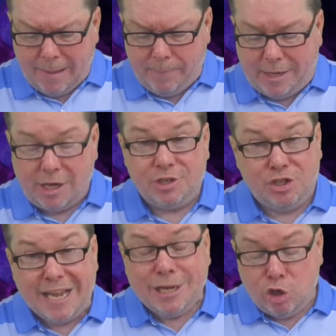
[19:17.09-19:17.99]
Because
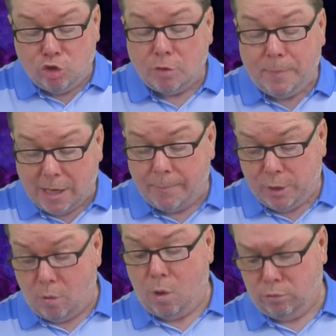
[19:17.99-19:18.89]
then you could become
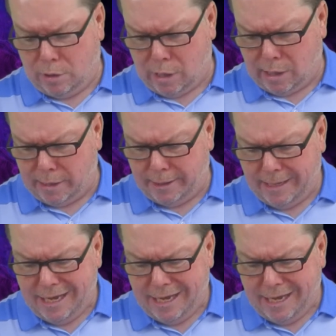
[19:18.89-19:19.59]
your own God.